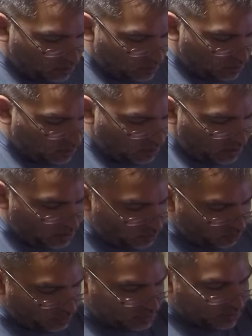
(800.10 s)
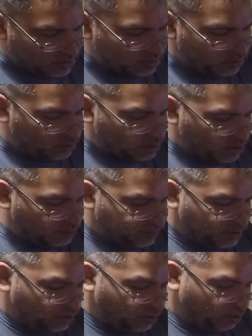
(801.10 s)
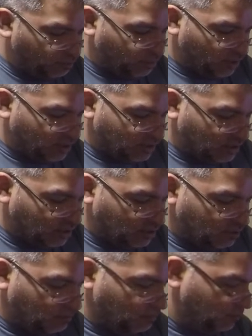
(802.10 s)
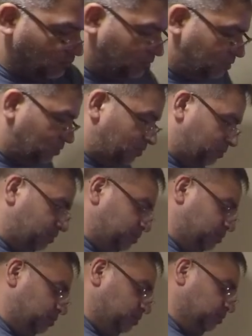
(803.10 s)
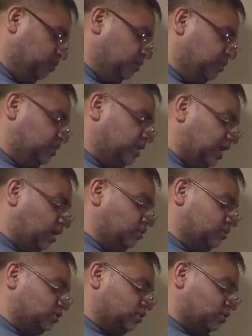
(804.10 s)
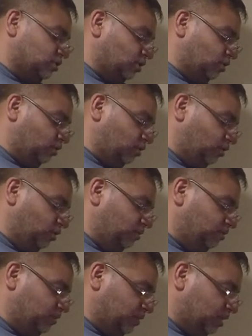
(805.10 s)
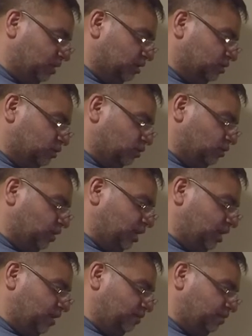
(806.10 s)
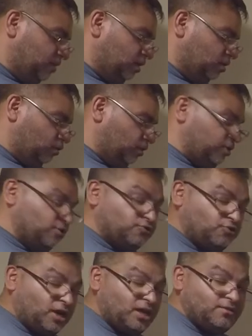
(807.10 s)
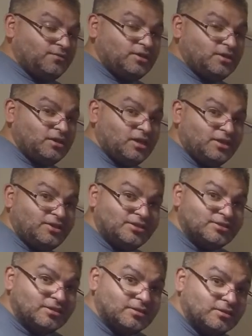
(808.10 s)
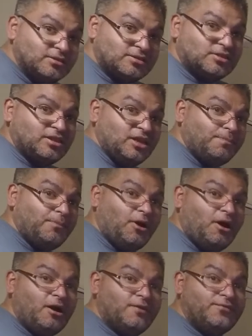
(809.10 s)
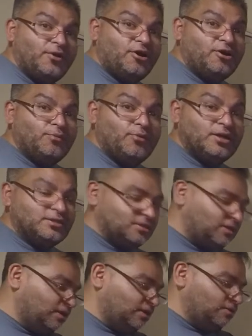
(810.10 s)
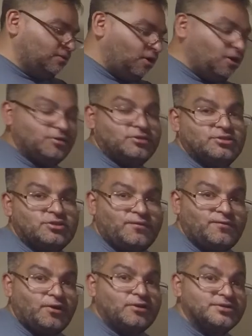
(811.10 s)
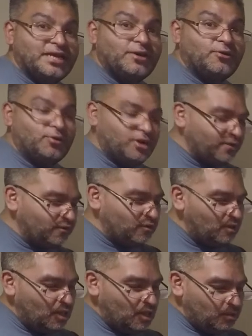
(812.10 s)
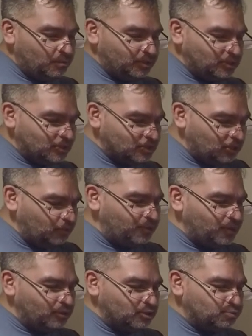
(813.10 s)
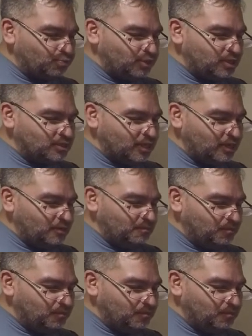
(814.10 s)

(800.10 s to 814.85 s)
and then once these little clips here are plugged in, now it's secured so that when you're driving it doesn't slip off your armrest and then all the stuff falls out or whatever. But this clip here is pretty tight,